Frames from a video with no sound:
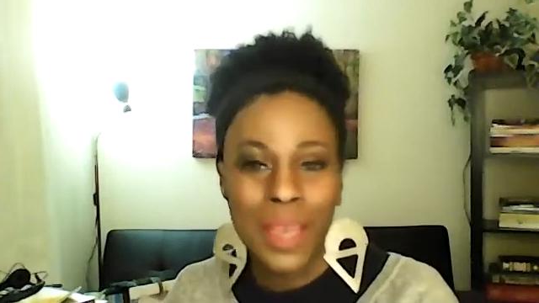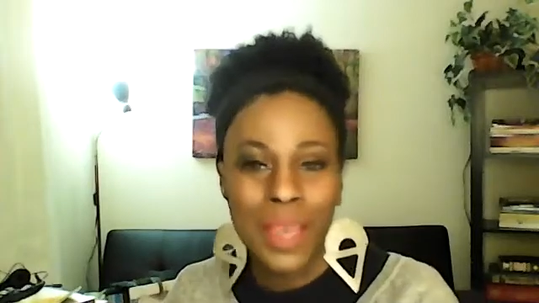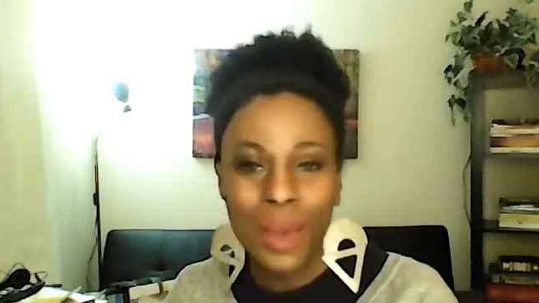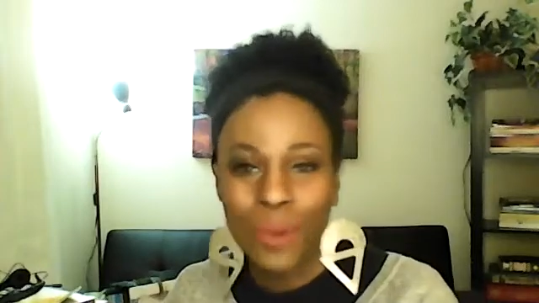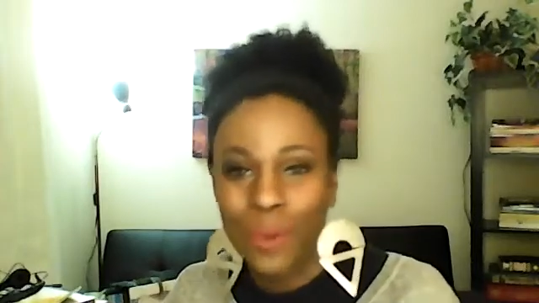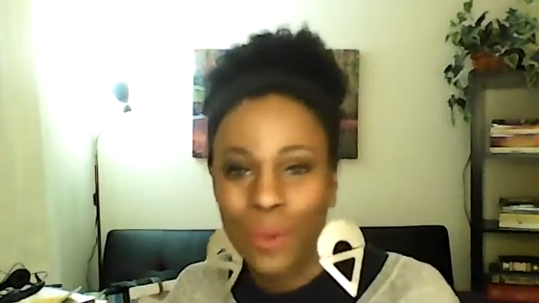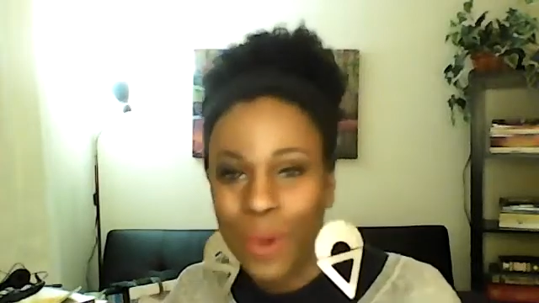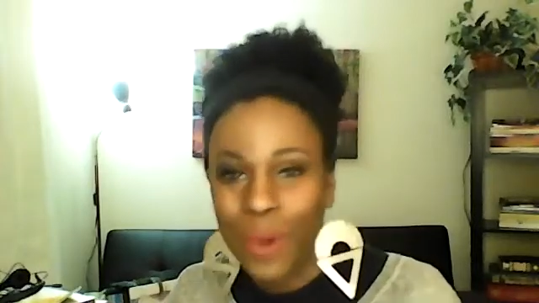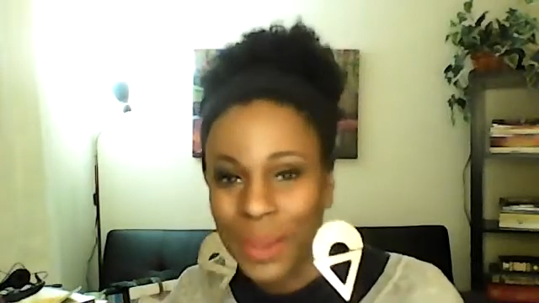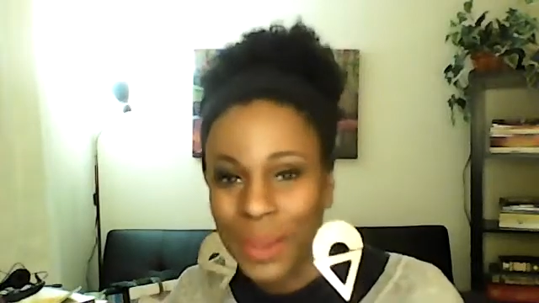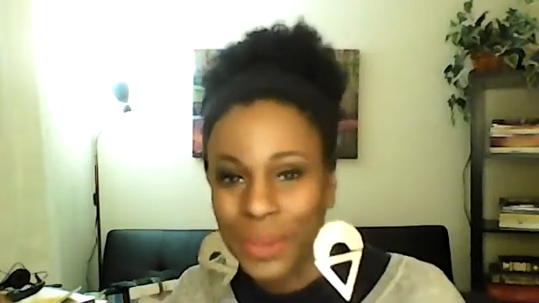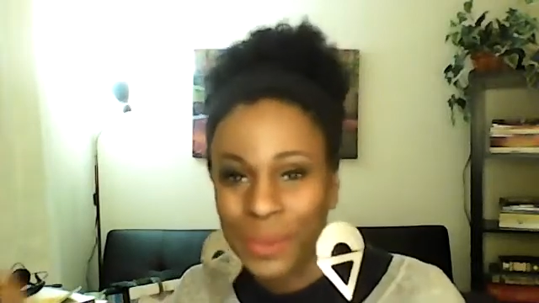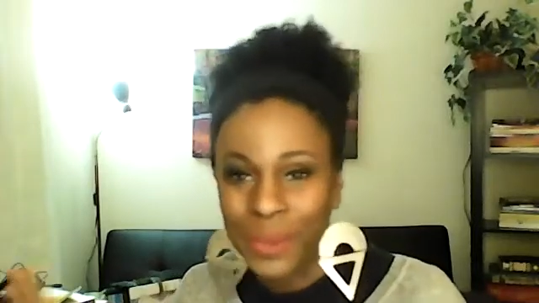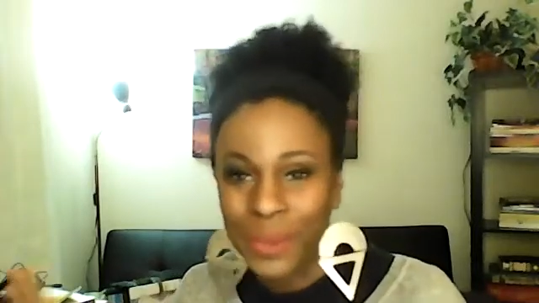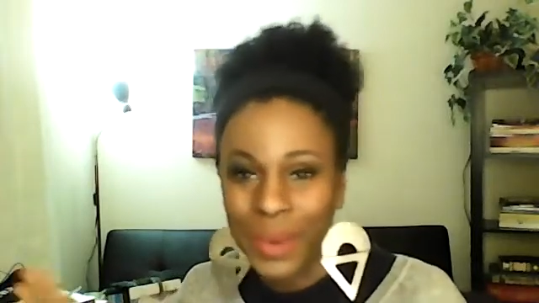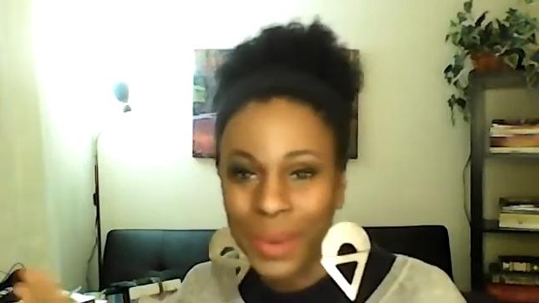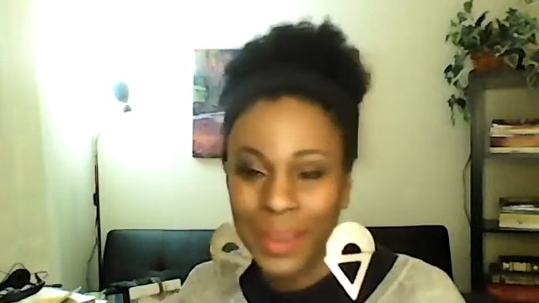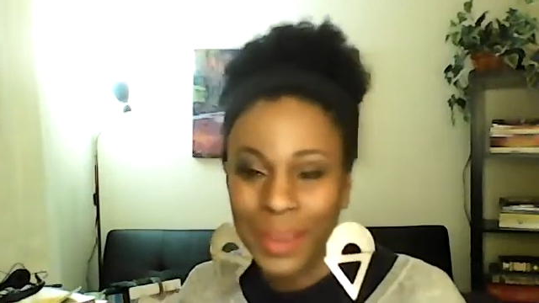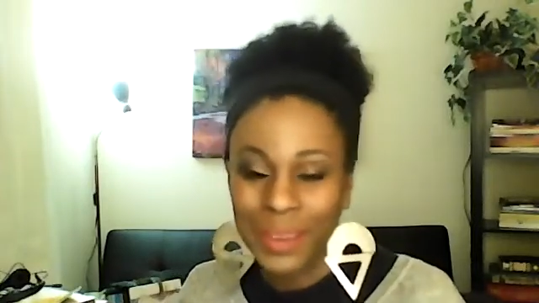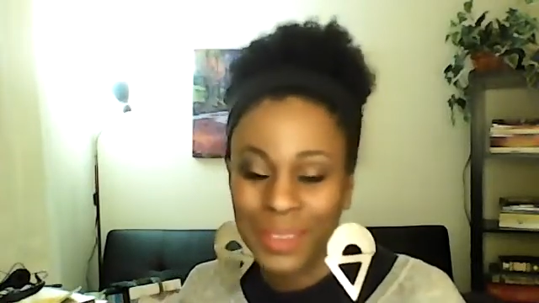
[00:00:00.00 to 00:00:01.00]
out walking
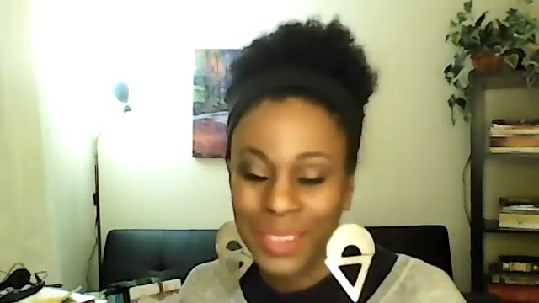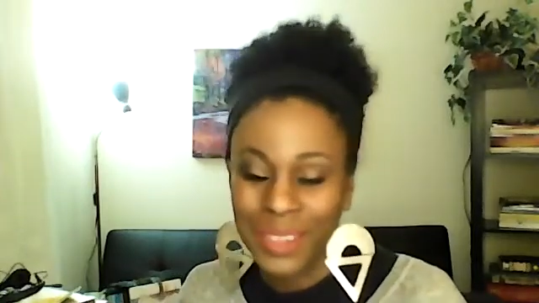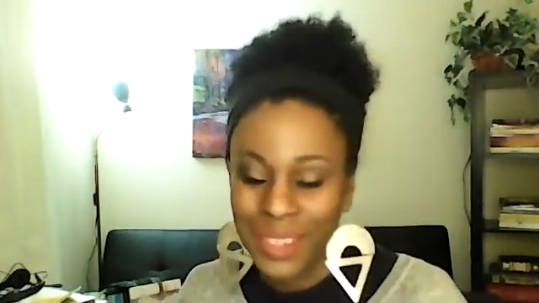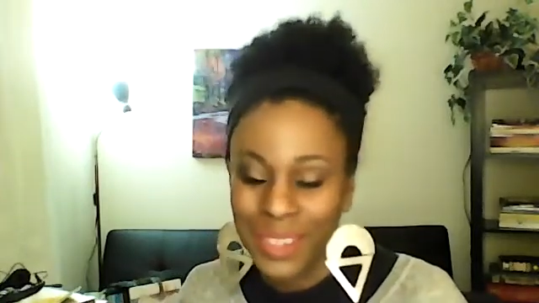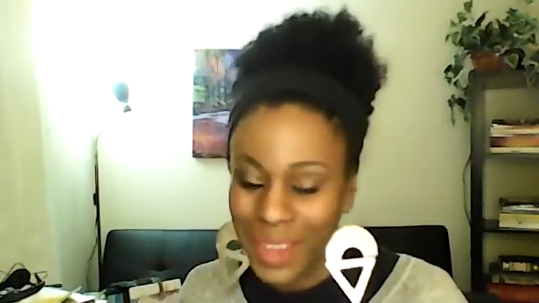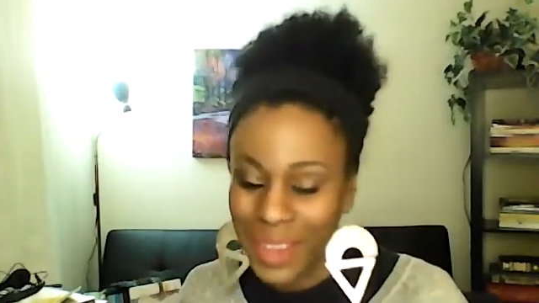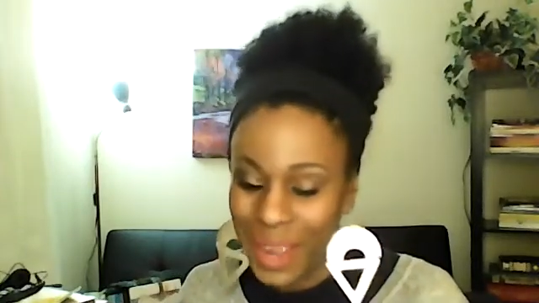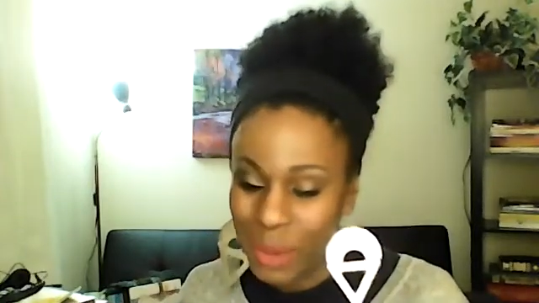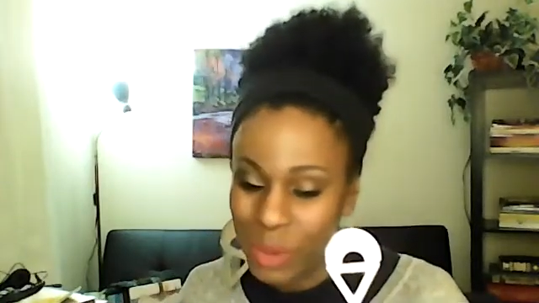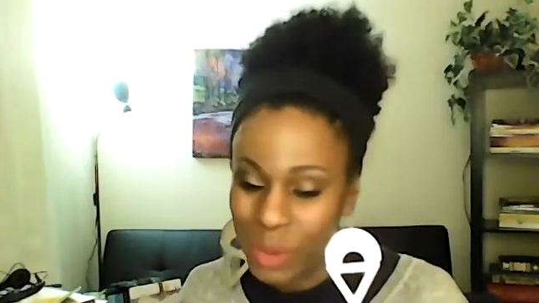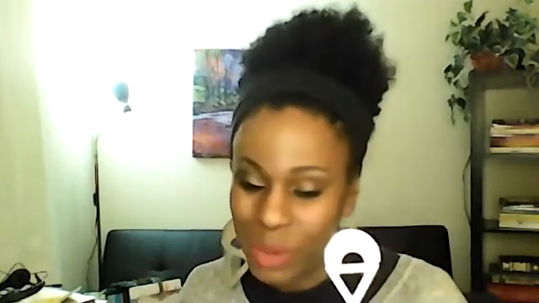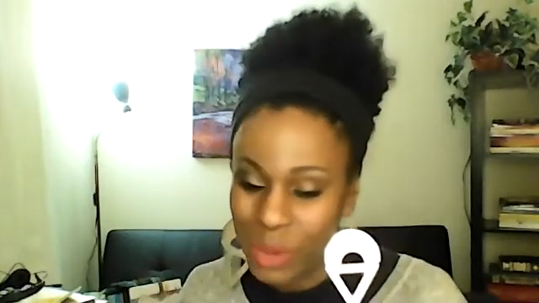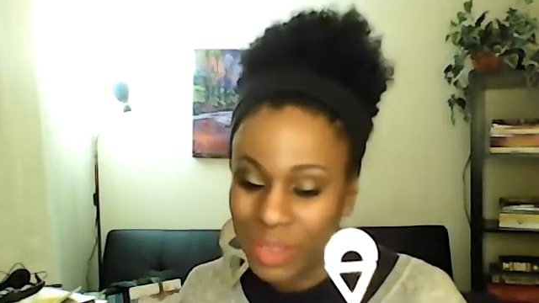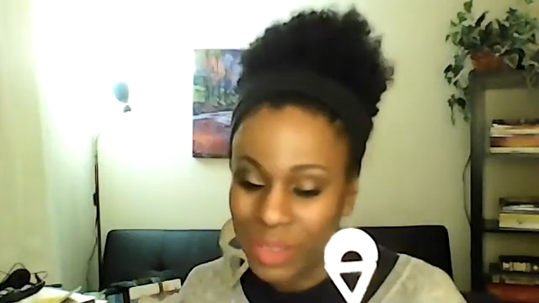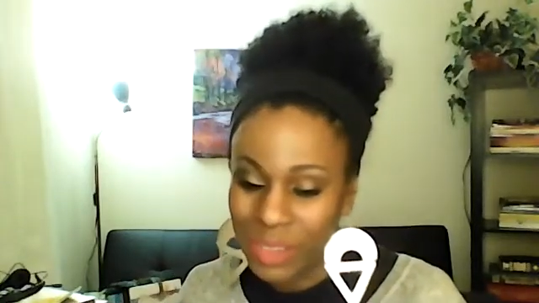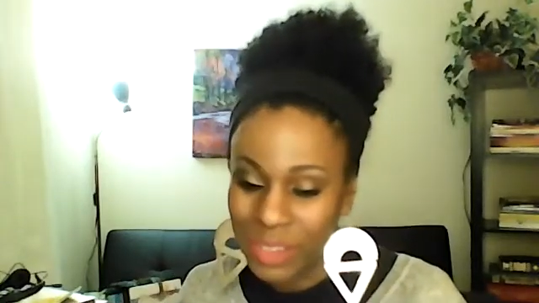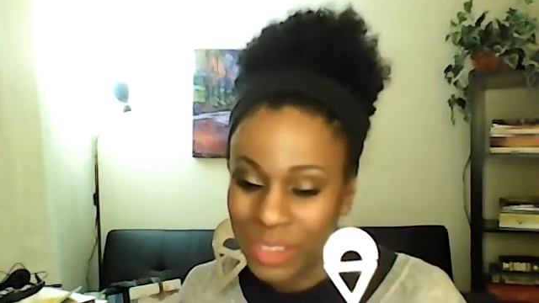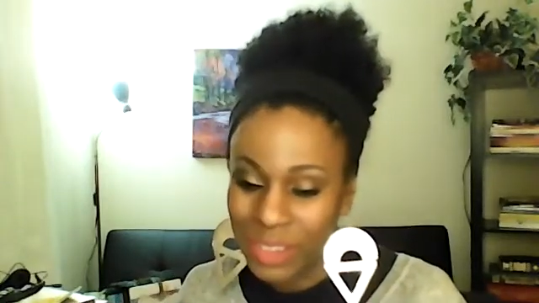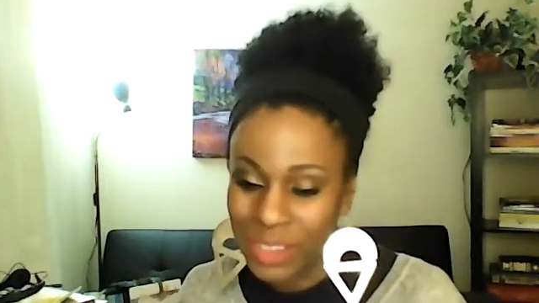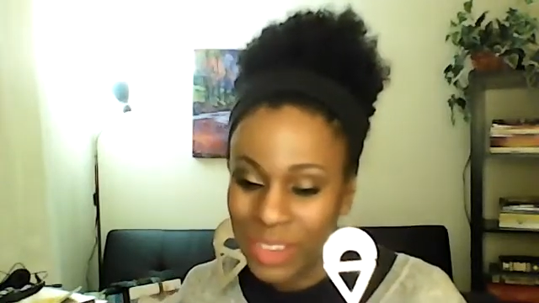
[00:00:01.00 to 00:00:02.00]
around in the
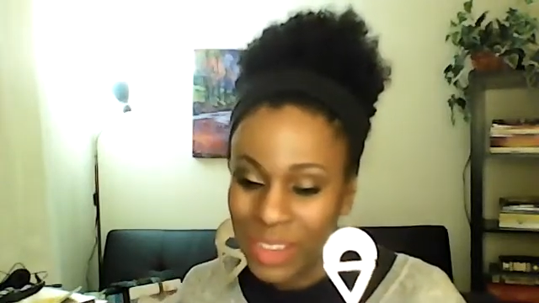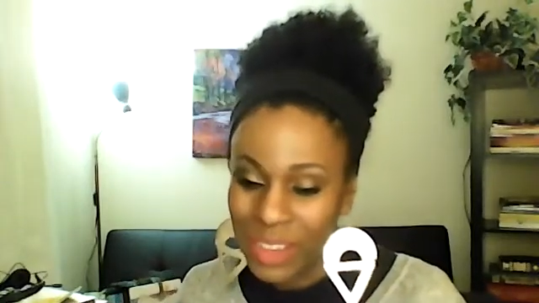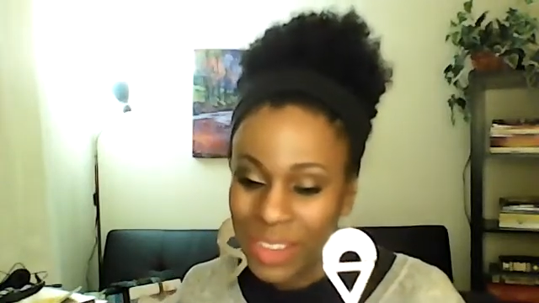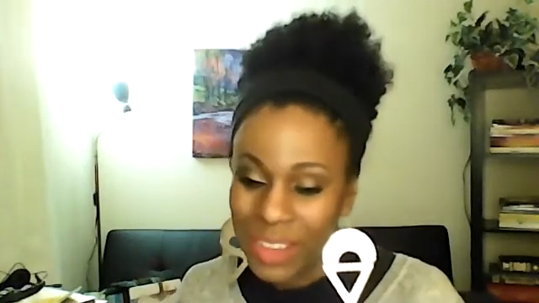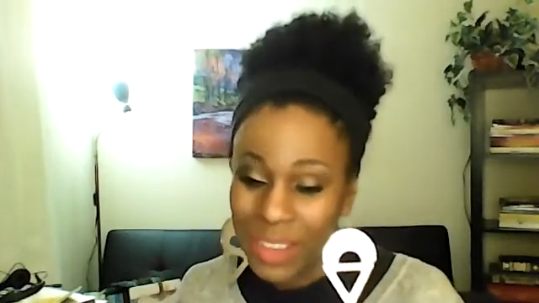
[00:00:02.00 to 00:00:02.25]
neighborhood,